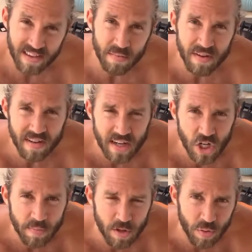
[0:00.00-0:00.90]

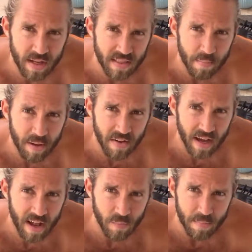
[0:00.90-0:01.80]
distinction between the
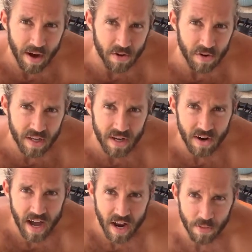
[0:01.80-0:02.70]
Bellicon Rebounder here
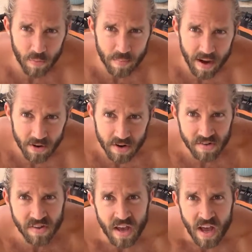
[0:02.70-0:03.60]
and other rebounders,